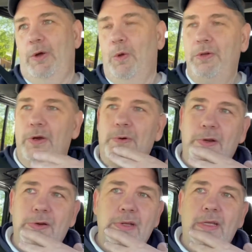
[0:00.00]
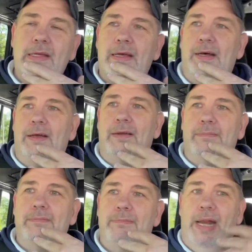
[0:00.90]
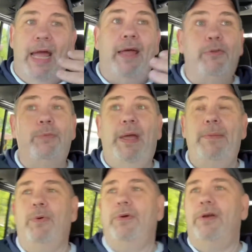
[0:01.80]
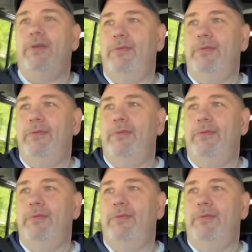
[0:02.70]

old owner, um, but I have good paperwork.